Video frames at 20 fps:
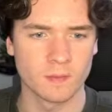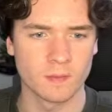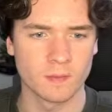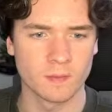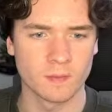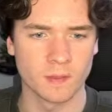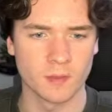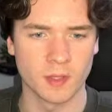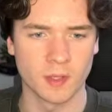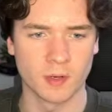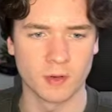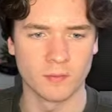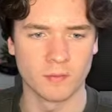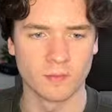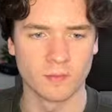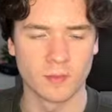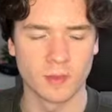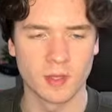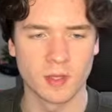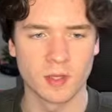There.
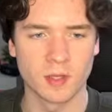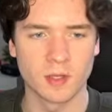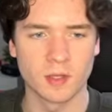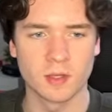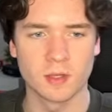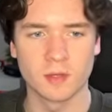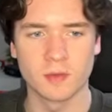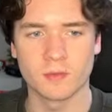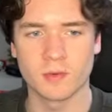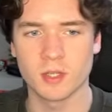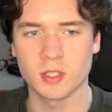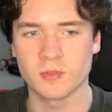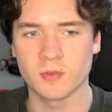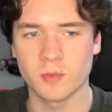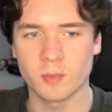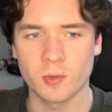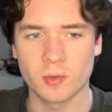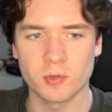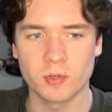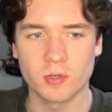French
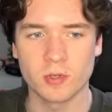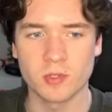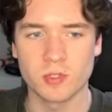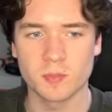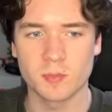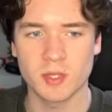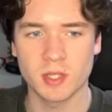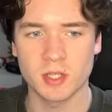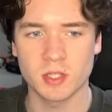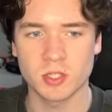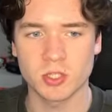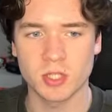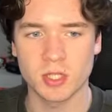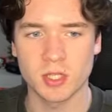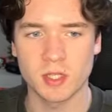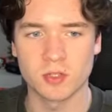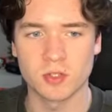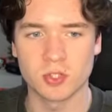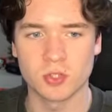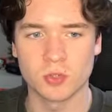football news:
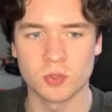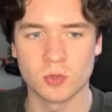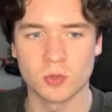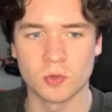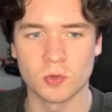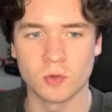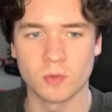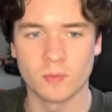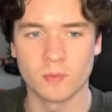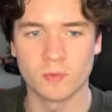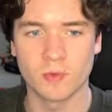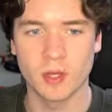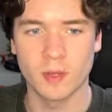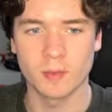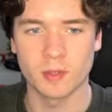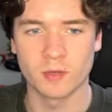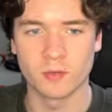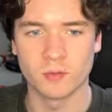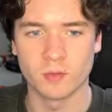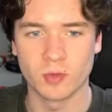PSG duo
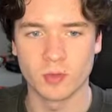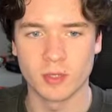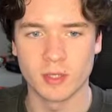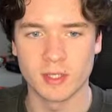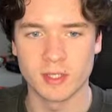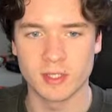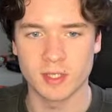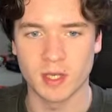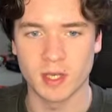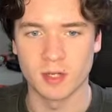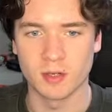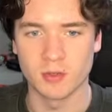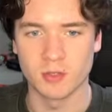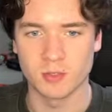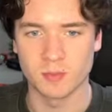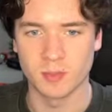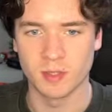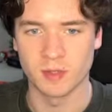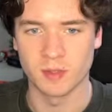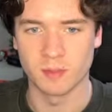Fabian Ruiz and
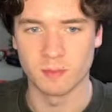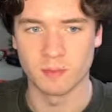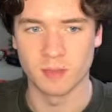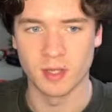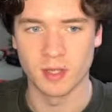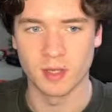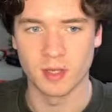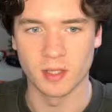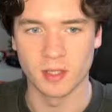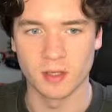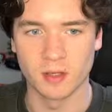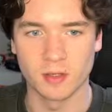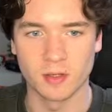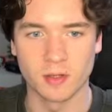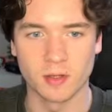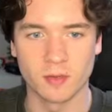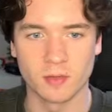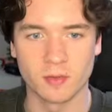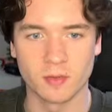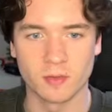Ousmane Dembele. Oh
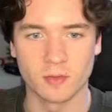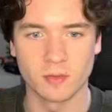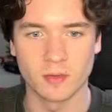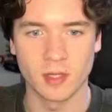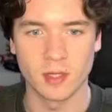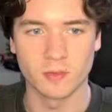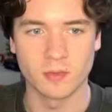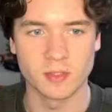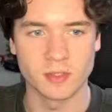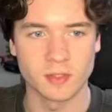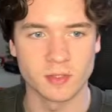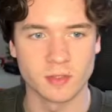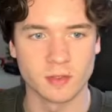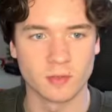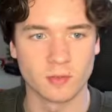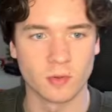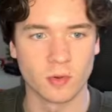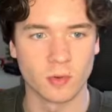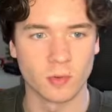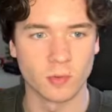no, that was
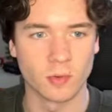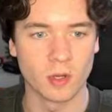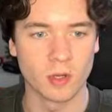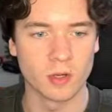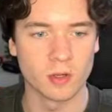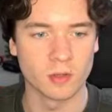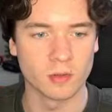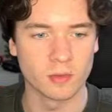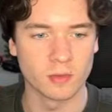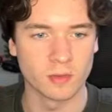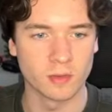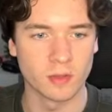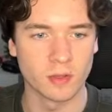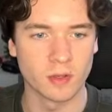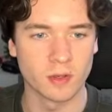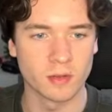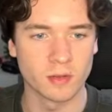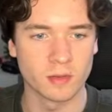the wrong one. Hold on.